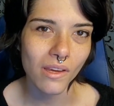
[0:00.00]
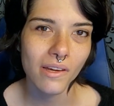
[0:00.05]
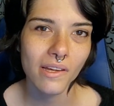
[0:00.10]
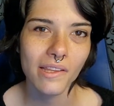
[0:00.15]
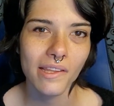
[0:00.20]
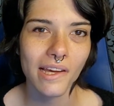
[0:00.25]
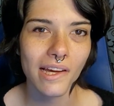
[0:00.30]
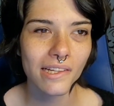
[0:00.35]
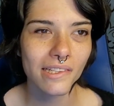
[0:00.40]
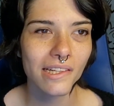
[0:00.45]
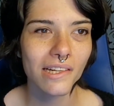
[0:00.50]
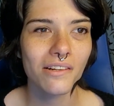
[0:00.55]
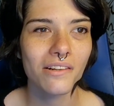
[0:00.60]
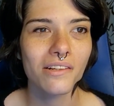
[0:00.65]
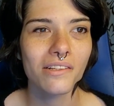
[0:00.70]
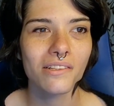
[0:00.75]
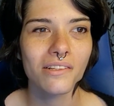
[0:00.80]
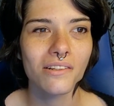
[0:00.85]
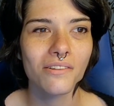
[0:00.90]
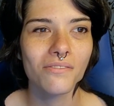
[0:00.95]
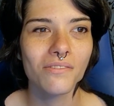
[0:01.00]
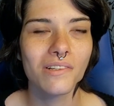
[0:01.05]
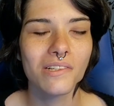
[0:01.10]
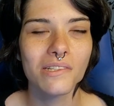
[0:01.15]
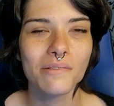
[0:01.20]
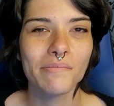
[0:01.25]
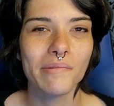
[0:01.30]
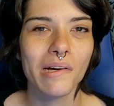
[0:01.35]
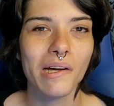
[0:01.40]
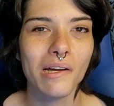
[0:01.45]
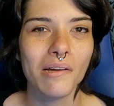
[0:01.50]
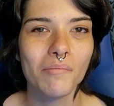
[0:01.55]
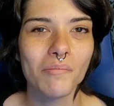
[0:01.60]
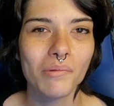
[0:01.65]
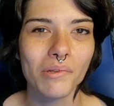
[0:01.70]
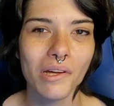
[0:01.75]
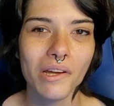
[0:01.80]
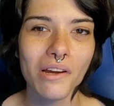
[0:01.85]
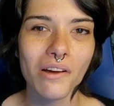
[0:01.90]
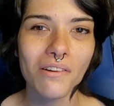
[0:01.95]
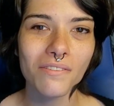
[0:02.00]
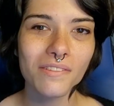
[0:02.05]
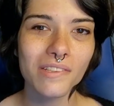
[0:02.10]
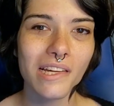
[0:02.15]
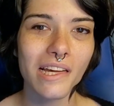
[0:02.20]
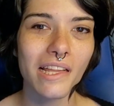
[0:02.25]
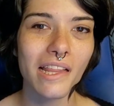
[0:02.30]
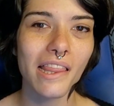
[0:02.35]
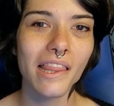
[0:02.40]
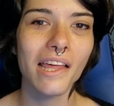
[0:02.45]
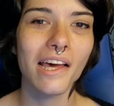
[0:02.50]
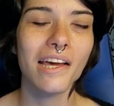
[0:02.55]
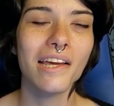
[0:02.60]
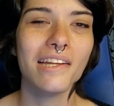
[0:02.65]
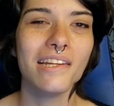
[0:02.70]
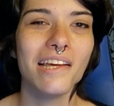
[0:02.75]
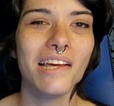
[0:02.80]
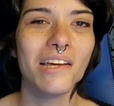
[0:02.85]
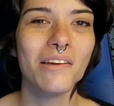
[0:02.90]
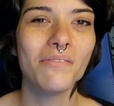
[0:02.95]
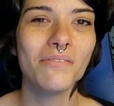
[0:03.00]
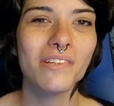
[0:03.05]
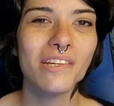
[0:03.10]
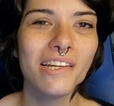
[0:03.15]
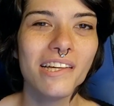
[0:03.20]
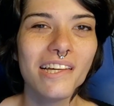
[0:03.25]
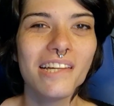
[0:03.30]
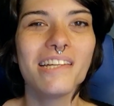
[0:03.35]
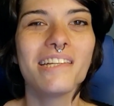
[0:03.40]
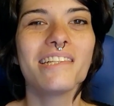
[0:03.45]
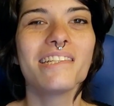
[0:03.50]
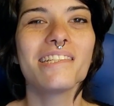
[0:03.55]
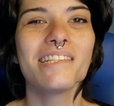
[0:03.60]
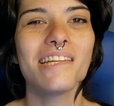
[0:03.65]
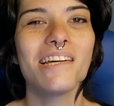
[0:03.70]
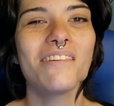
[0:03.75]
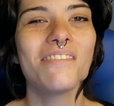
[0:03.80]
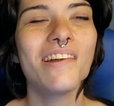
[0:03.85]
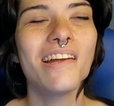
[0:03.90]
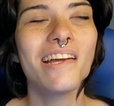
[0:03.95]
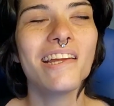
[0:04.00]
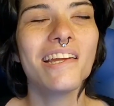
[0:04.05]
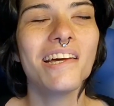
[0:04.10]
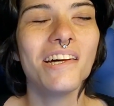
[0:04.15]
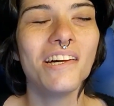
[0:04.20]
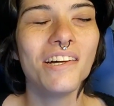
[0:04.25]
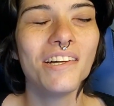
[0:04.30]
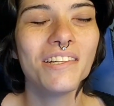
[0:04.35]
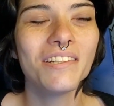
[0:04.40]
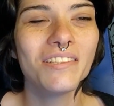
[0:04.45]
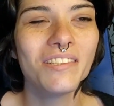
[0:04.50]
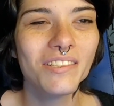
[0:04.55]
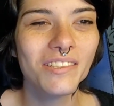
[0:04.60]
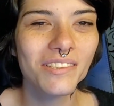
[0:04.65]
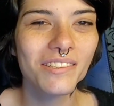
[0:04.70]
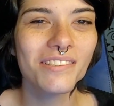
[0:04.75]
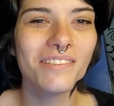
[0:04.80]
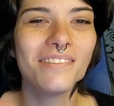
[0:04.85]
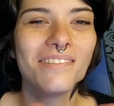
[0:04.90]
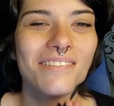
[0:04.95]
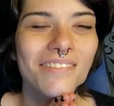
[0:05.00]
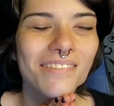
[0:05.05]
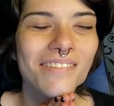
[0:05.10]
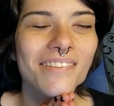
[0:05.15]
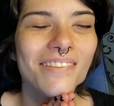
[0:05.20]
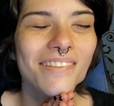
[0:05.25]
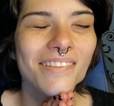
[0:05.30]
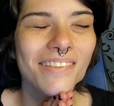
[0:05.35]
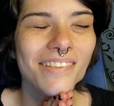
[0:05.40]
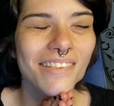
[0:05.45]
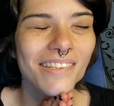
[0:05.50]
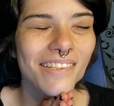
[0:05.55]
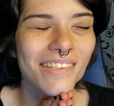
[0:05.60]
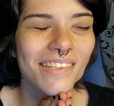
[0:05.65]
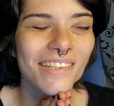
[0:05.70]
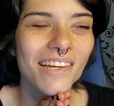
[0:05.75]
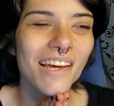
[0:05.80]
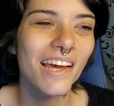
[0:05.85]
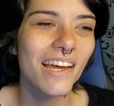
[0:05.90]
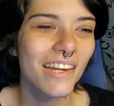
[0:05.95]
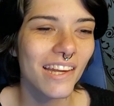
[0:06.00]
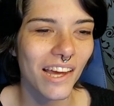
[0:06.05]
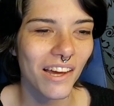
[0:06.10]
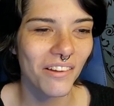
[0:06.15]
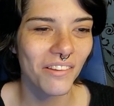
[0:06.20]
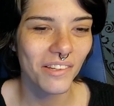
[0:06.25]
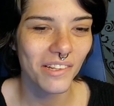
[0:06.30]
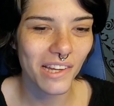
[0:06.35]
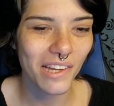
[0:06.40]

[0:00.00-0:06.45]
That character was my Blood Elf Death Knight named Zarina. and now the